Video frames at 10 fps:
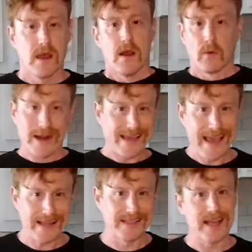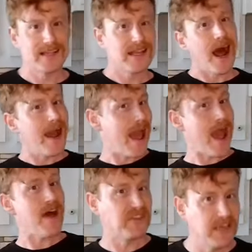What I can say is that I
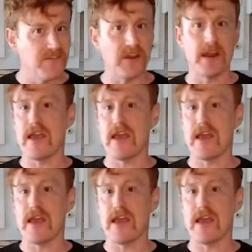have given a